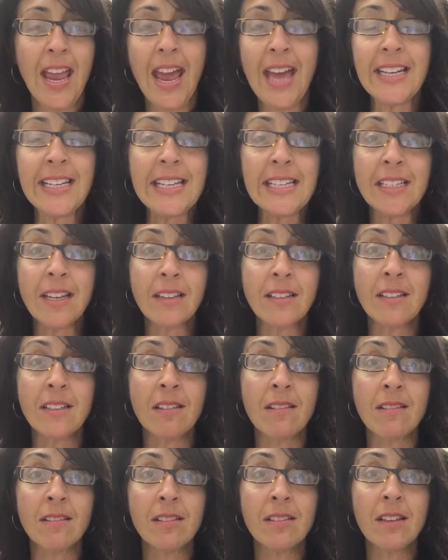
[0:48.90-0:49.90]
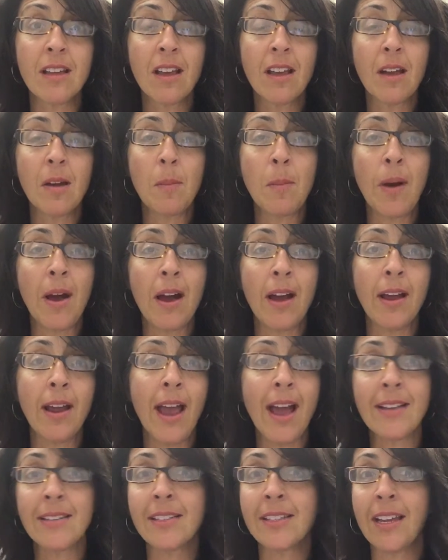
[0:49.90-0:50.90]
And he does this by
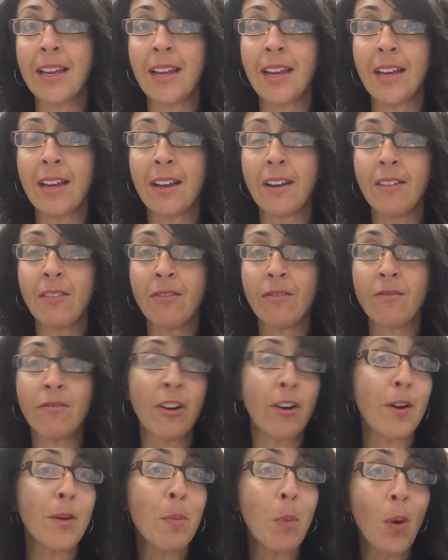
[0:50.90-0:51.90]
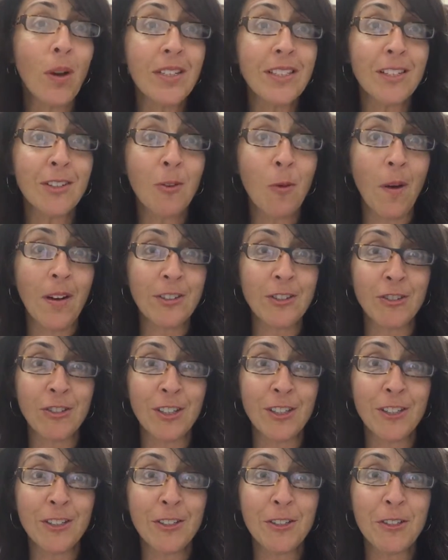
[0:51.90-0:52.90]
asking very pointed
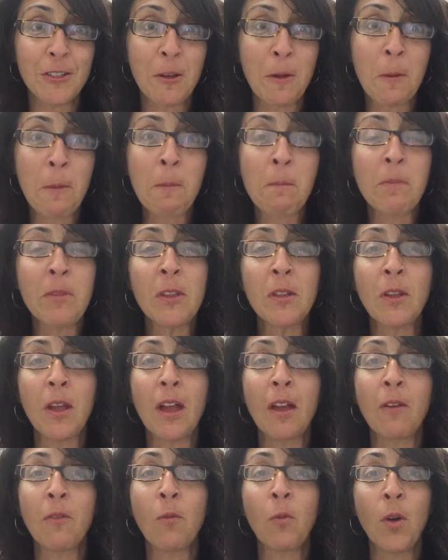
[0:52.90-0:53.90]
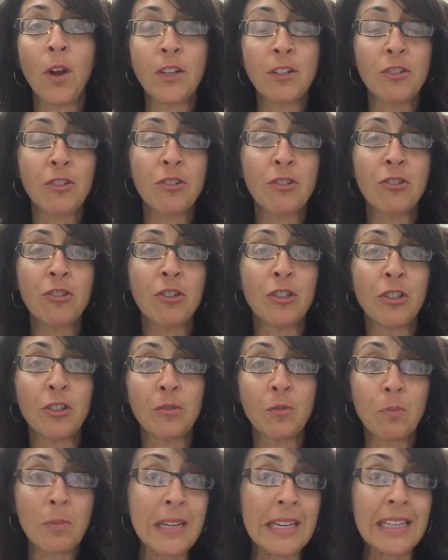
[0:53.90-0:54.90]
questions, which
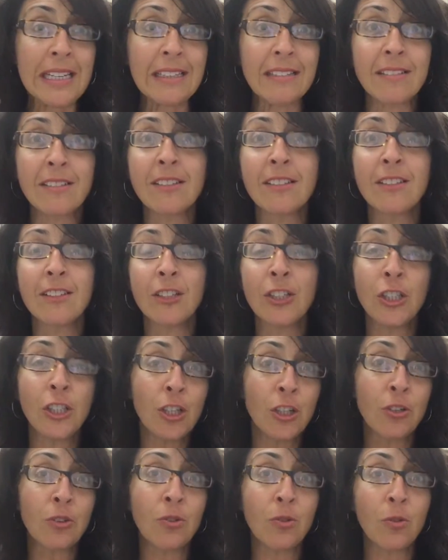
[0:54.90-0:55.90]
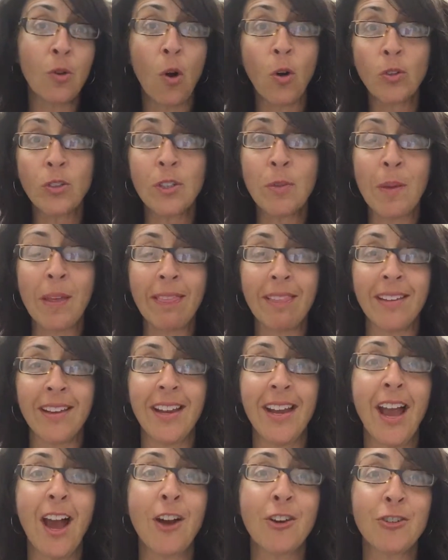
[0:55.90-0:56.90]
means you
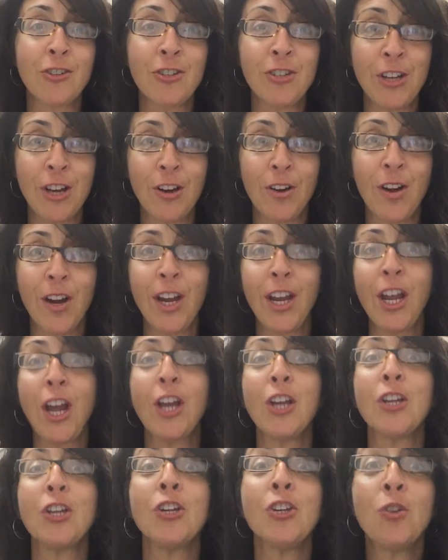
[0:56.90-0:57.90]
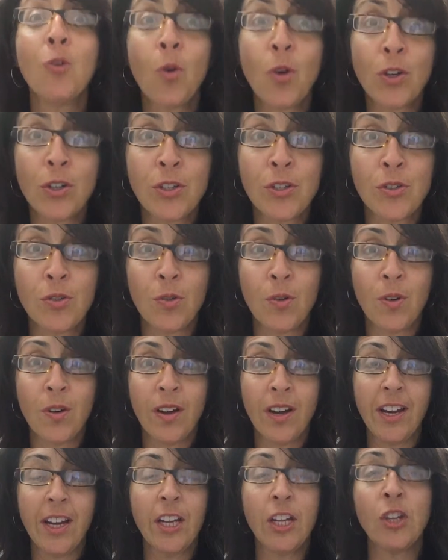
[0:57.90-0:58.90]
ultimately are sharing your
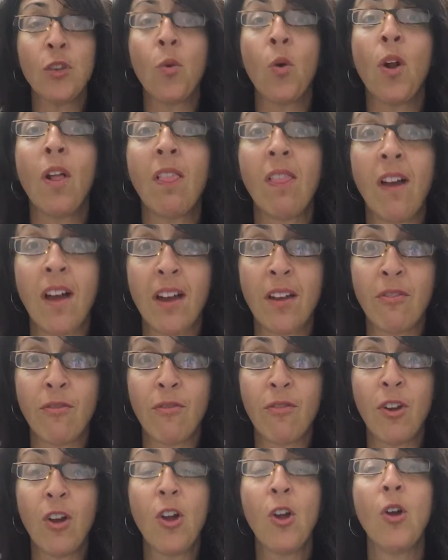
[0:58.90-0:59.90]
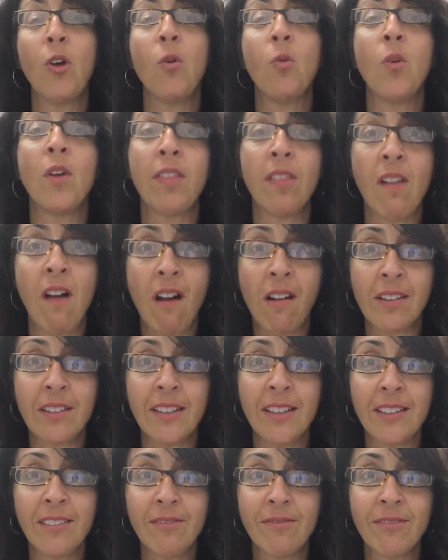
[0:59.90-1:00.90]
story, your life with
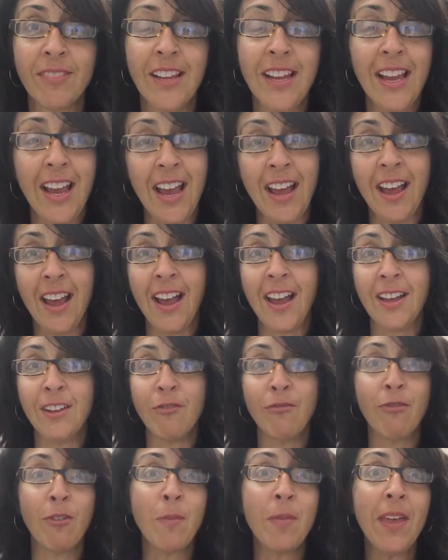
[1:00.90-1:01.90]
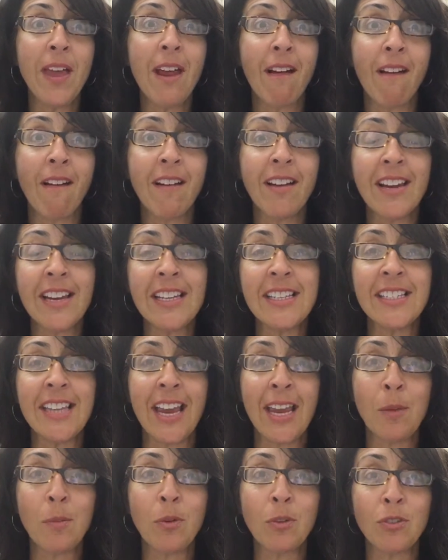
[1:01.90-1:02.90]
Lauchlan. And from there, he's
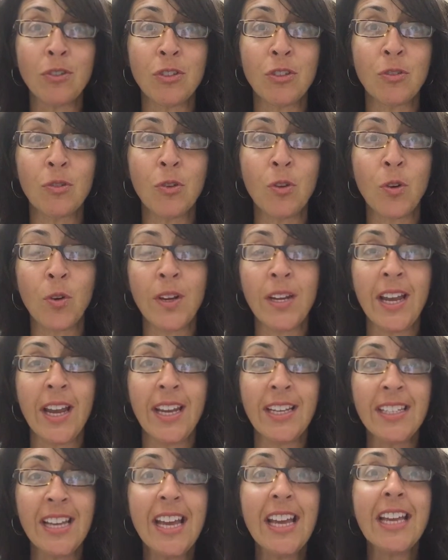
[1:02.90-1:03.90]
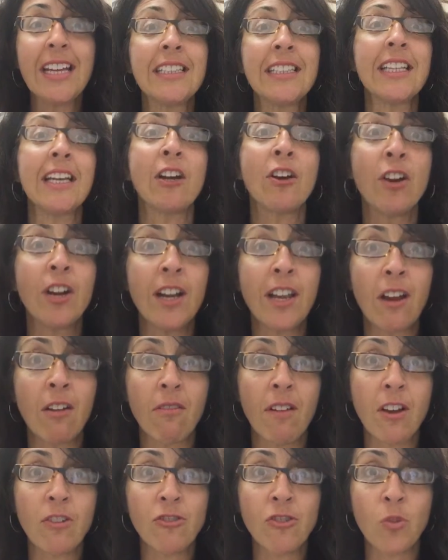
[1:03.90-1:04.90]
able to create clarity
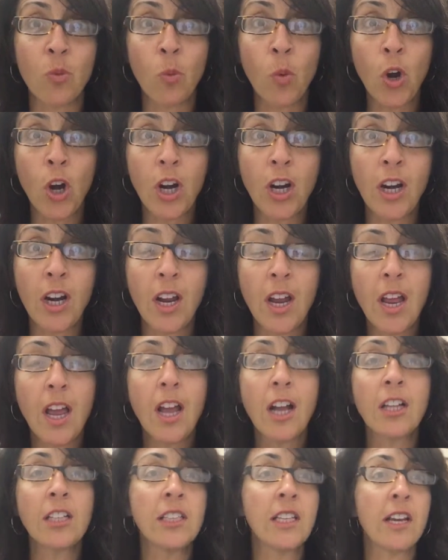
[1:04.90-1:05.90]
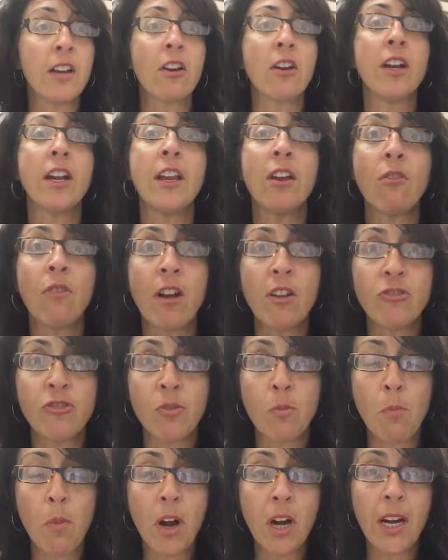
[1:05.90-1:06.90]
around your work, clarity around
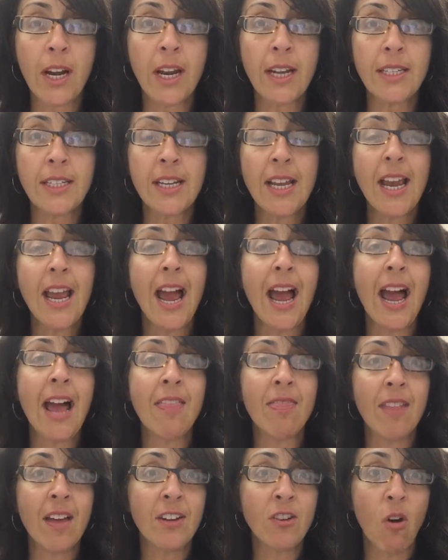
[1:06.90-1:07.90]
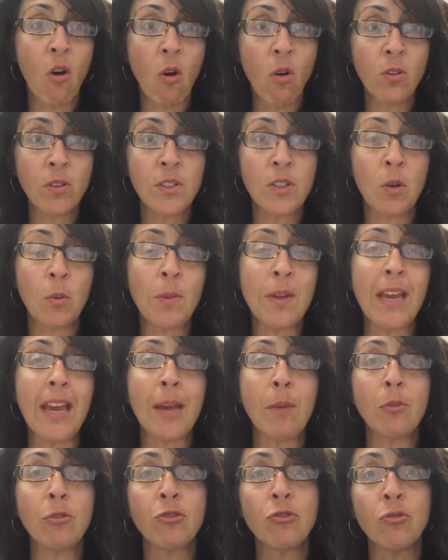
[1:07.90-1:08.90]
your market, and then also be
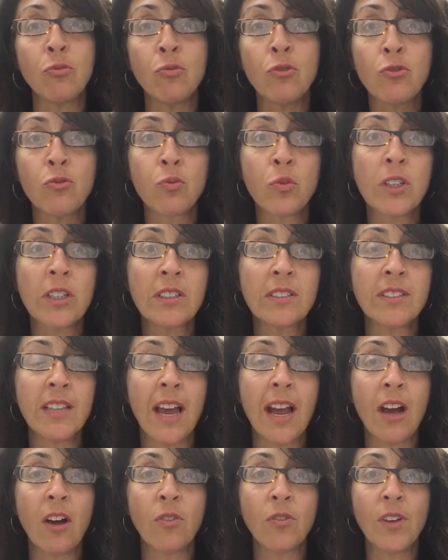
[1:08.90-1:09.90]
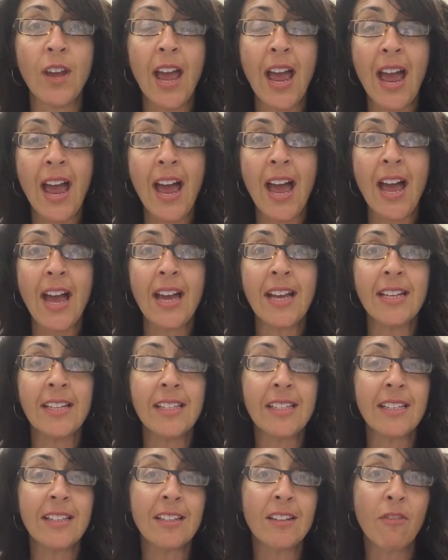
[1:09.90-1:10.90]
able to drill down
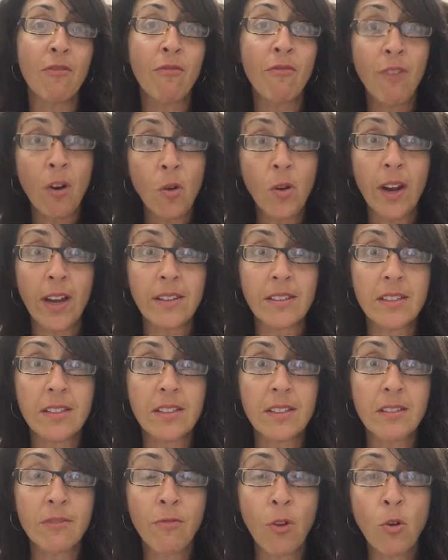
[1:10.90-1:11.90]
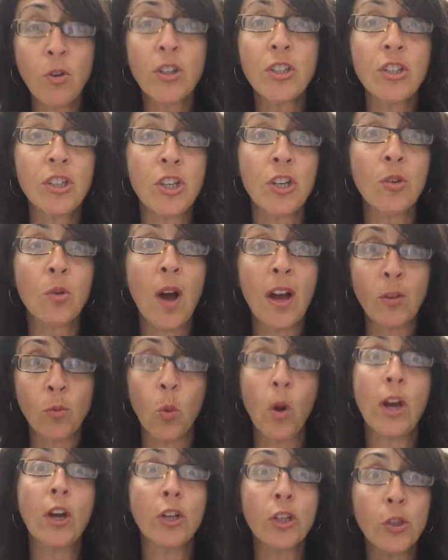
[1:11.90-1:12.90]
and focus you on
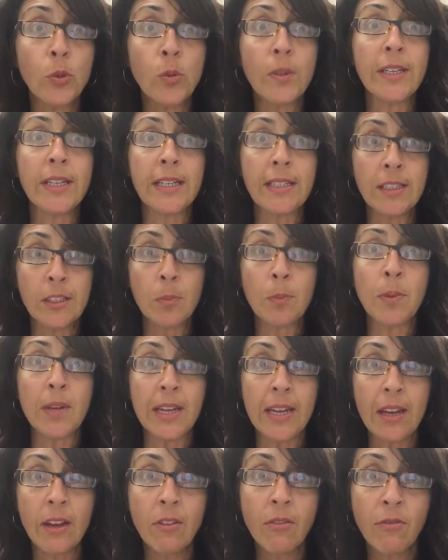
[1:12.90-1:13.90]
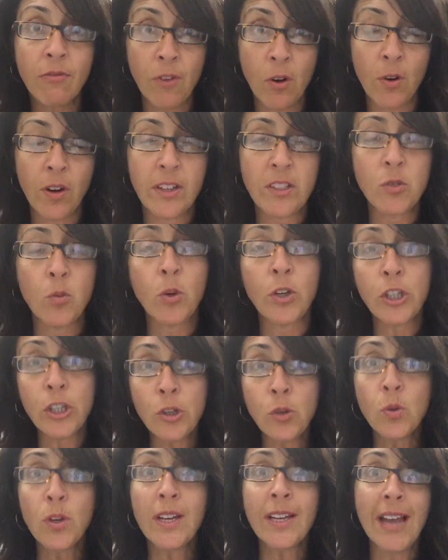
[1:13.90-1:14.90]
where you need to be focused, where
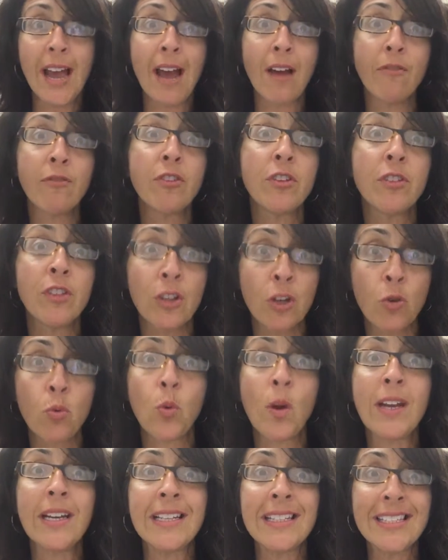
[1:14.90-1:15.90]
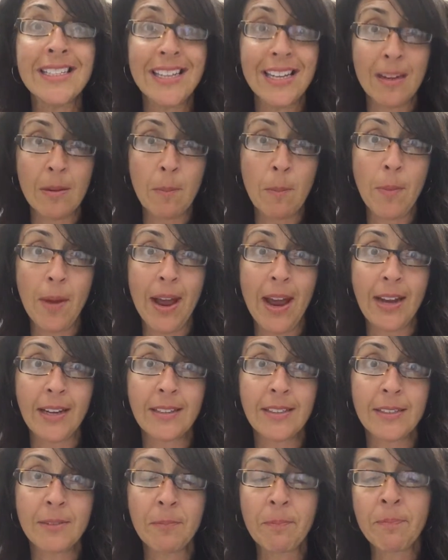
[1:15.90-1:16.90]
you can have the greatest
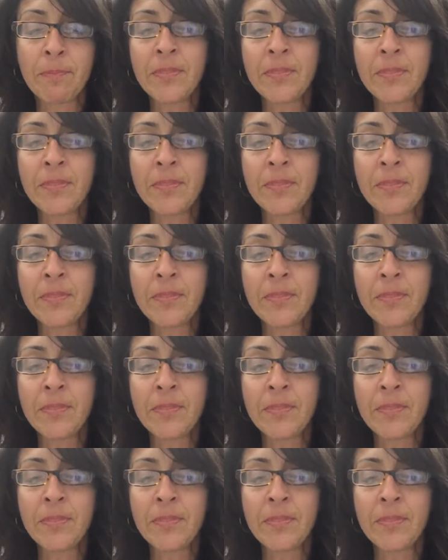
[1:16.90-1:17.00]
impact.